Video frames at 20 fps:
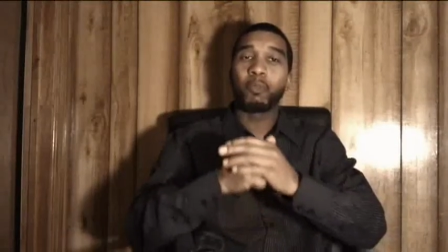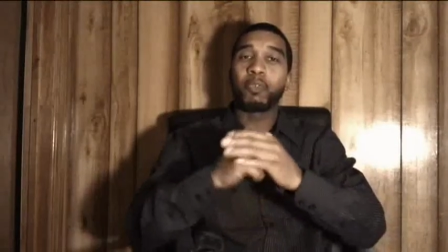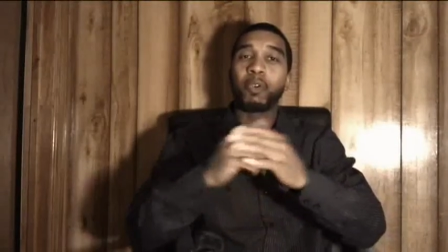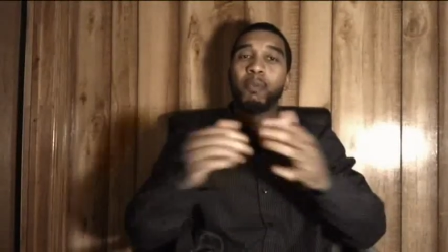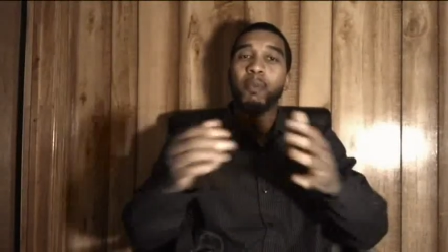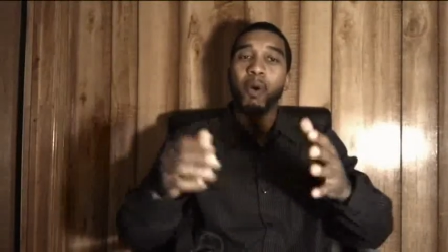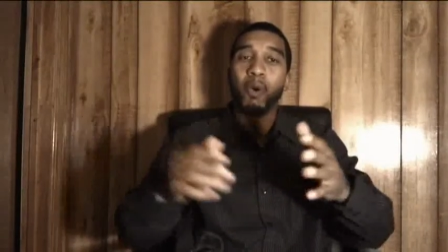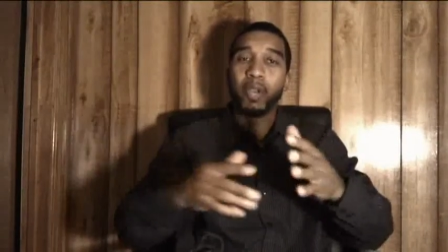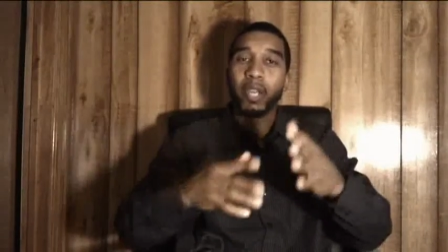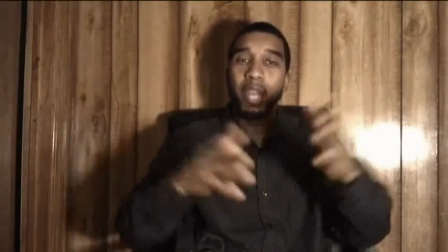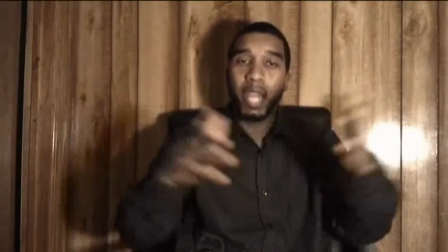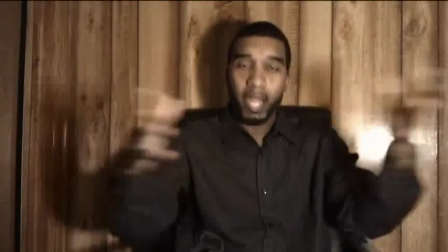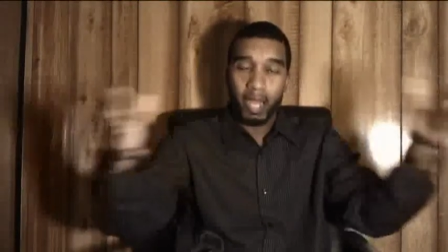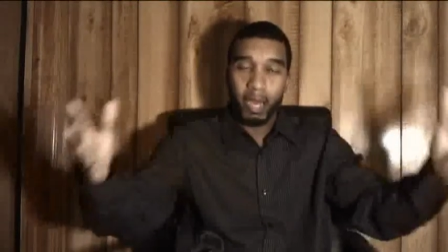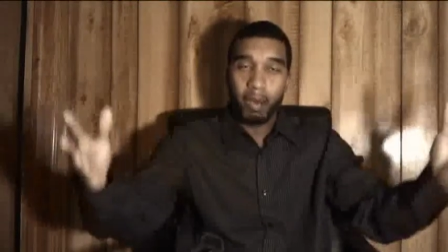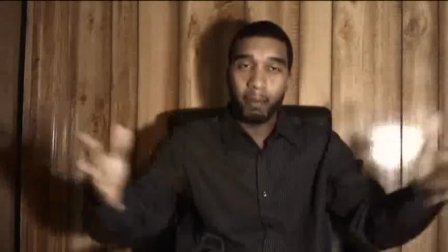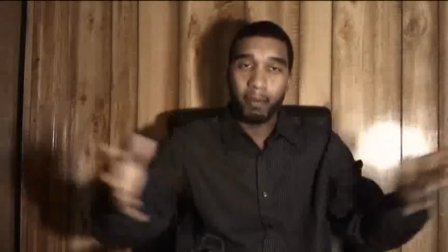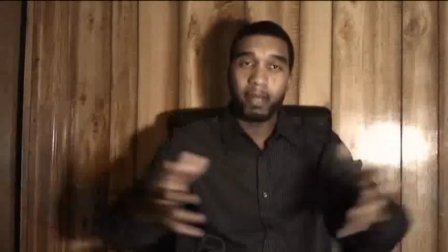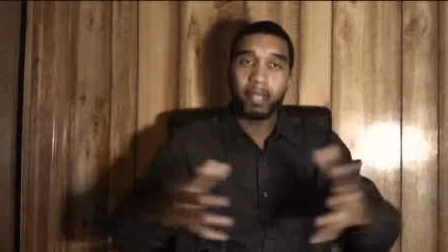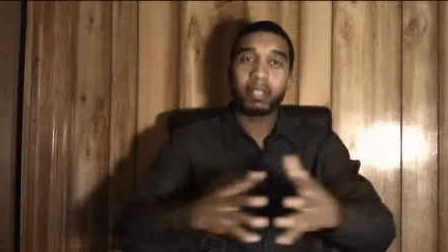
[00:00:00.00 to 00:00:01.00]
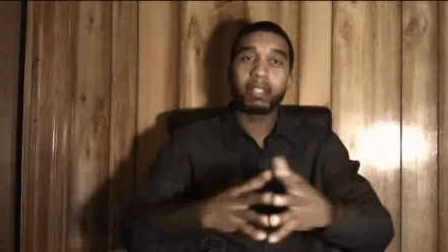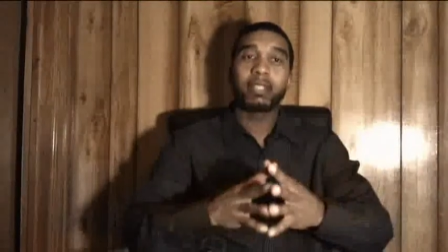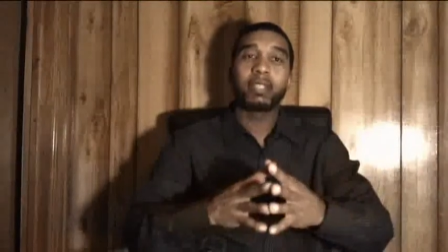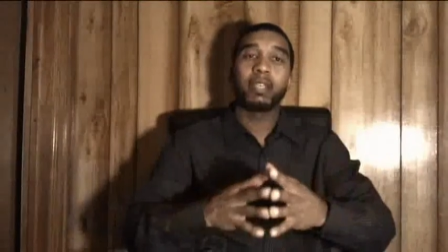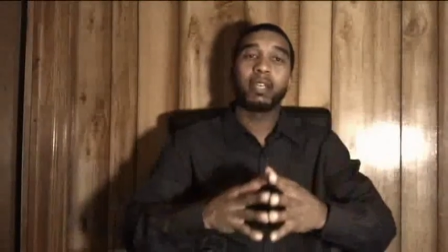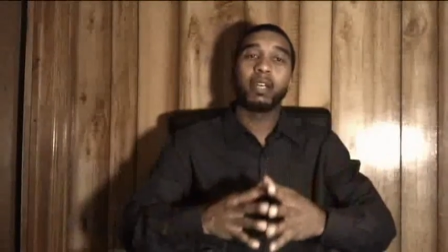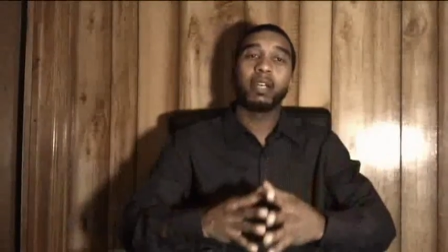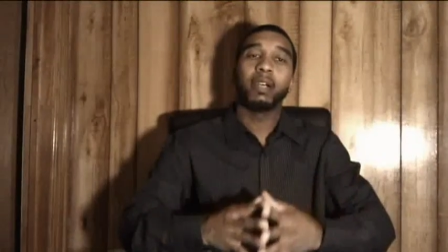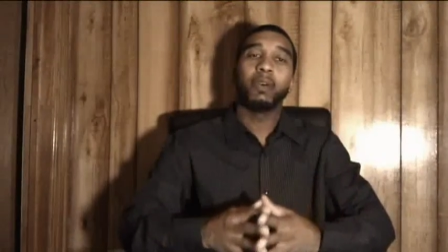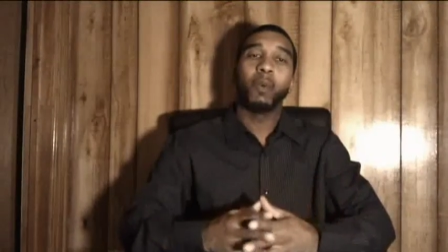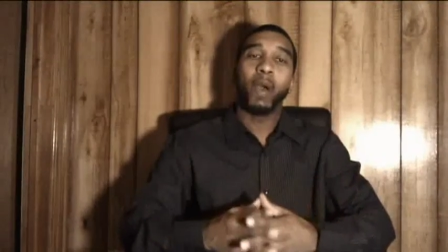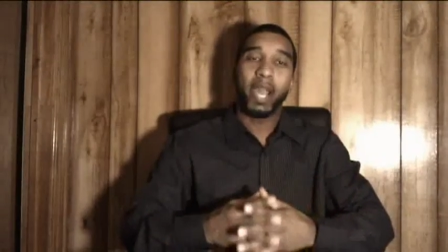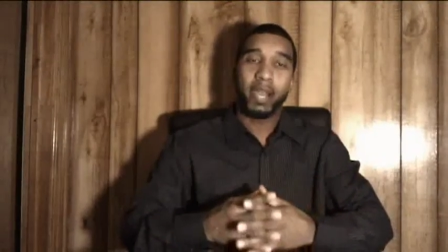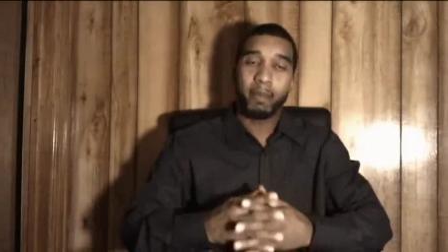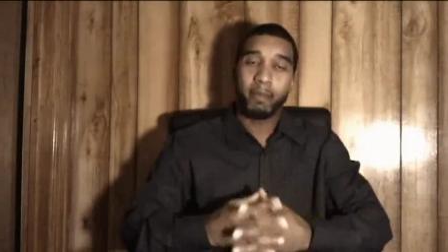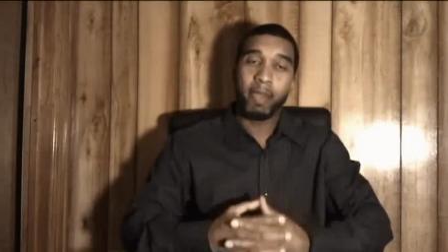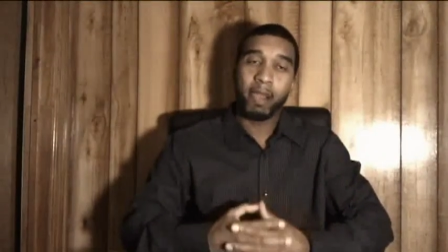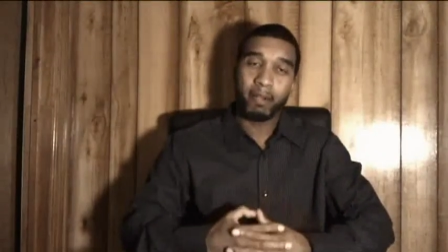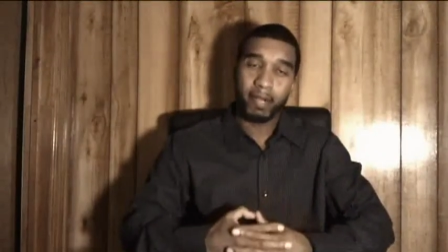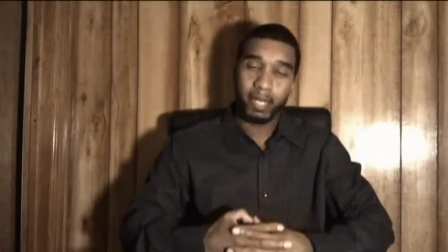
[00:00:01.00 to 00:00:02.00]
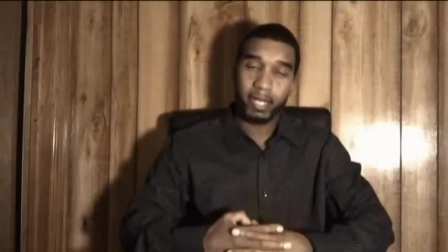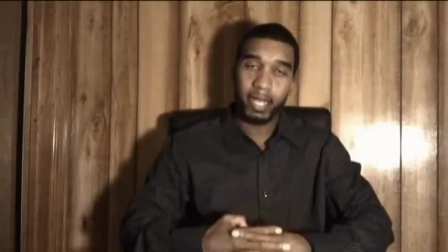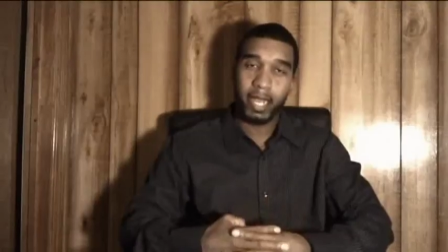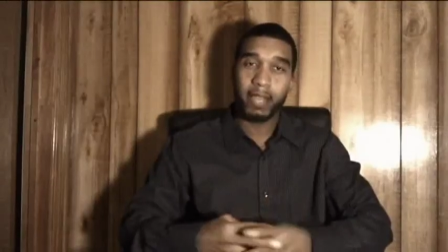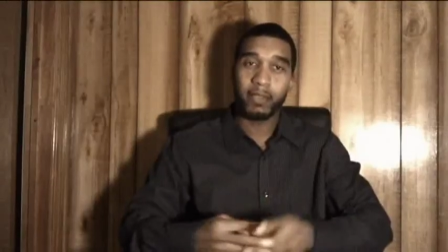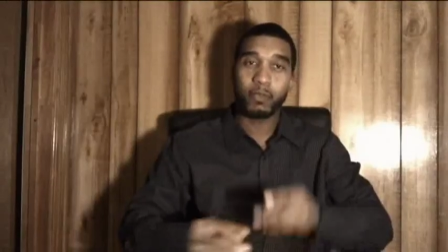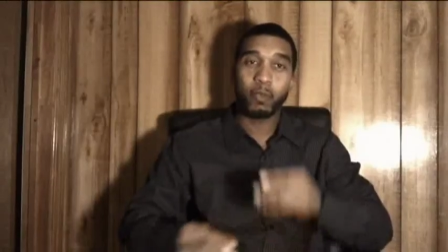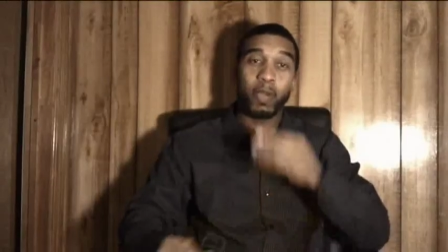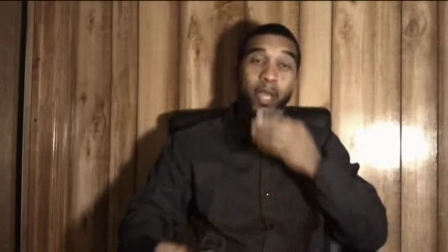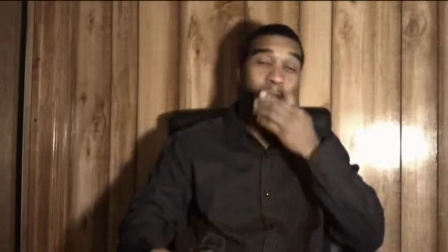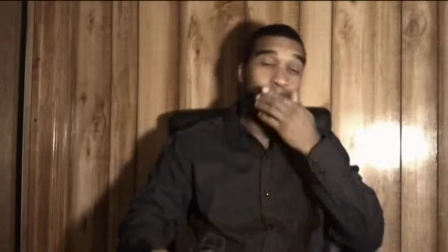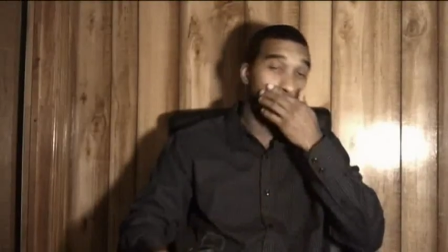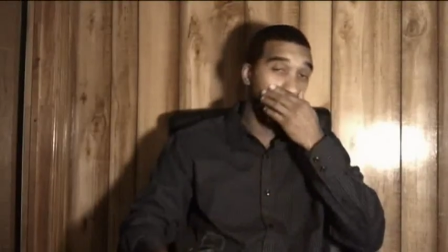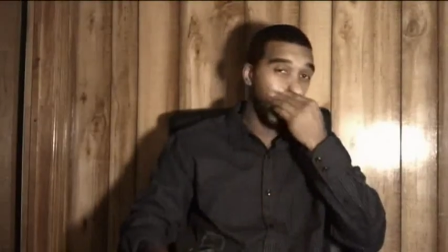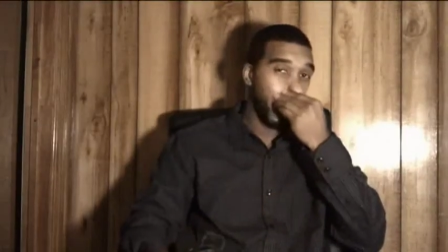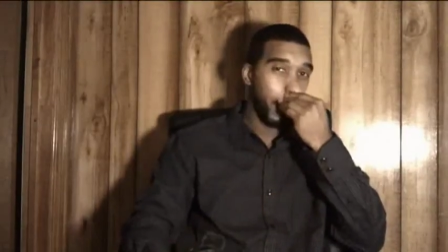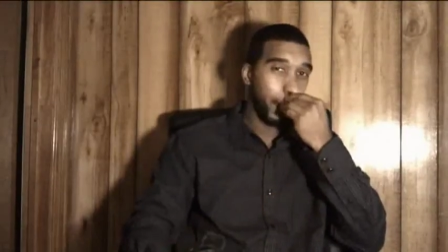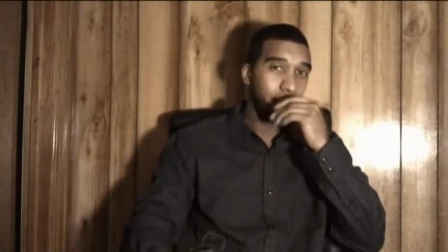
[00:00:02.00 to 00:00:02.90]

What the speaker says: promoted amongst white America as well.